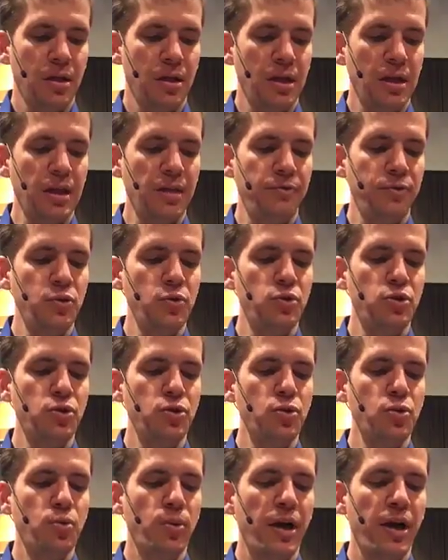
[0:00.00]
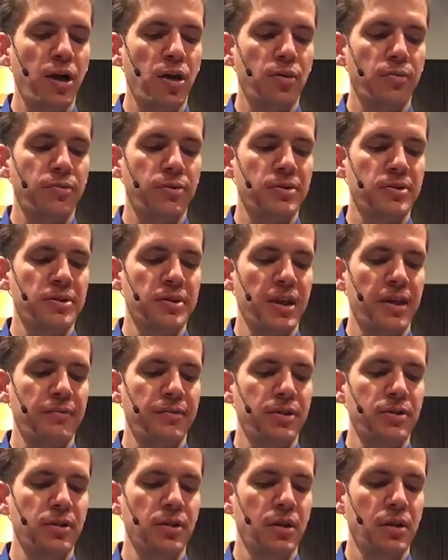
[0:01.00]
If you do well, verse
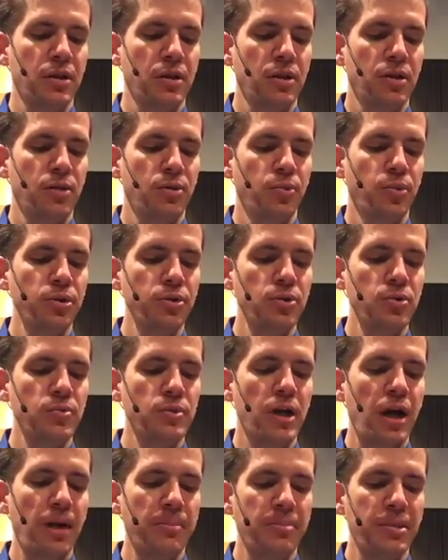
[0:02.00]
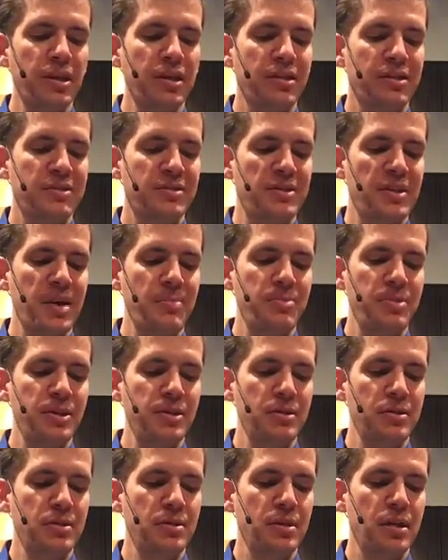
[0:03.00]
seven, will you not be
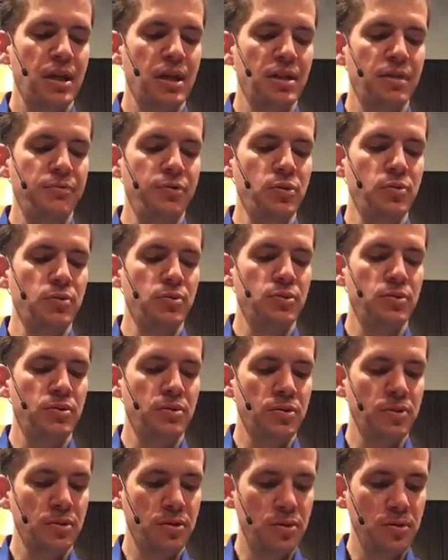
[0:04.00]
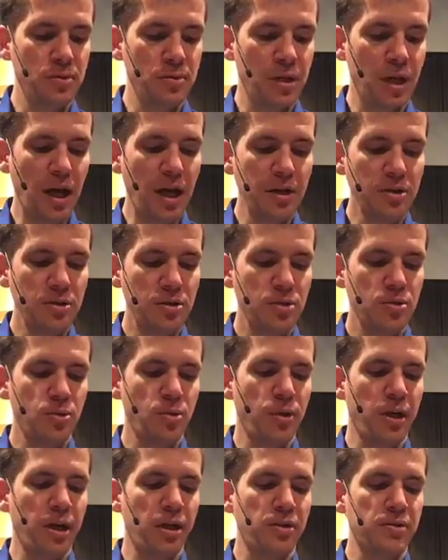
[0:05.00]
accepted? And if you do not do
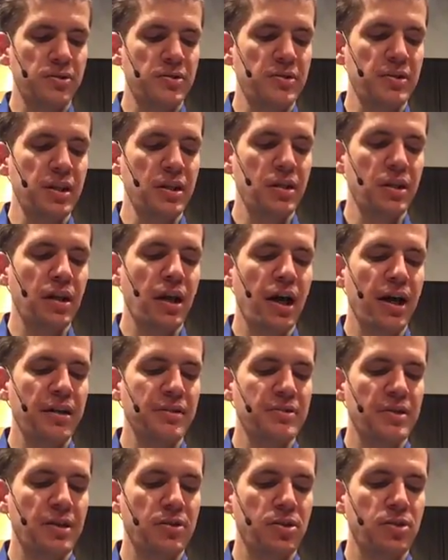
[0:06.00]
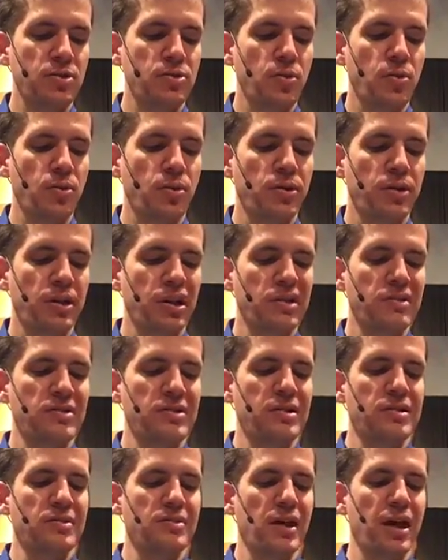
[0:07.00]
well, sin lies at the door, and its
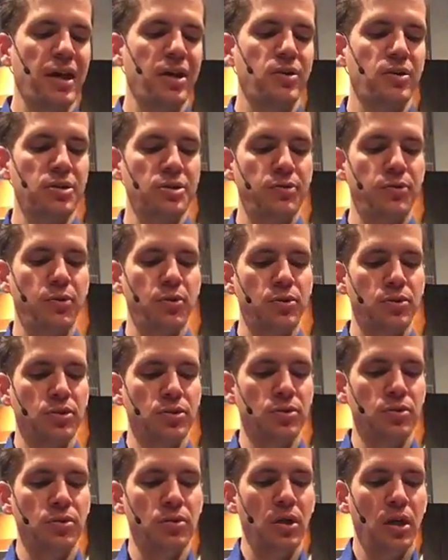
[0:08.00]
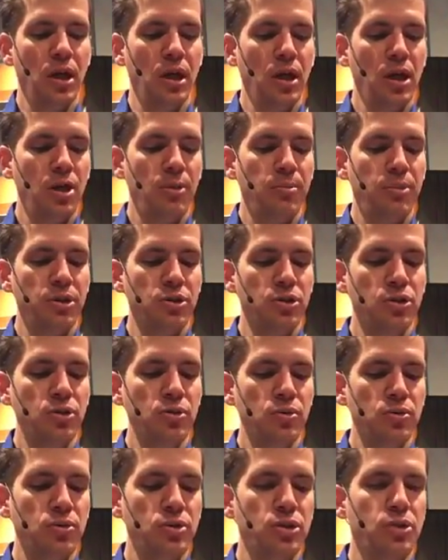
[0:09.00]
desire is for you, but
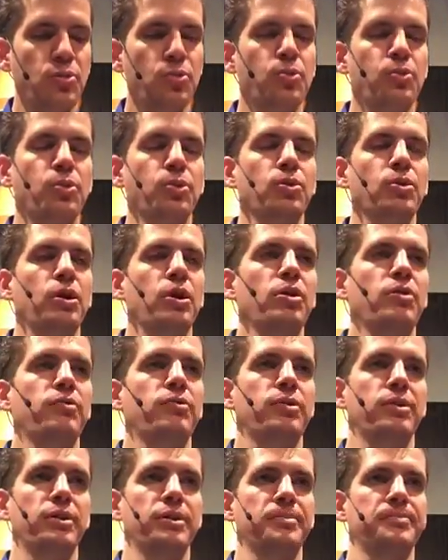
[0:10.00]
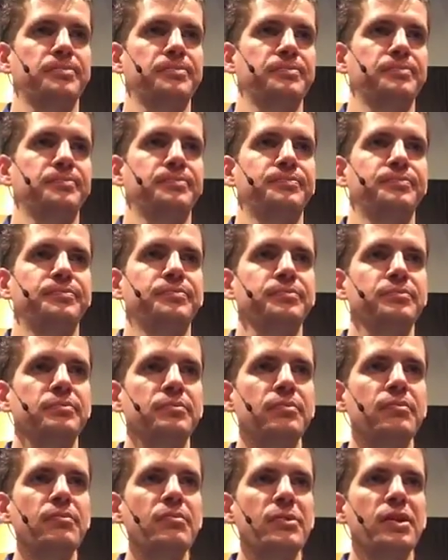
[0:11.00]
you should rule over it.
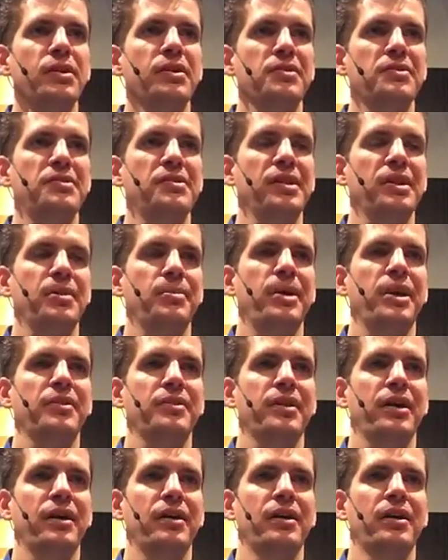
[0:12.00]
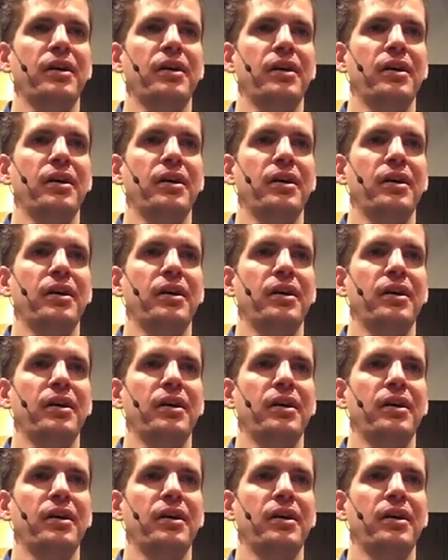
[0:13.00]
Let's think about that.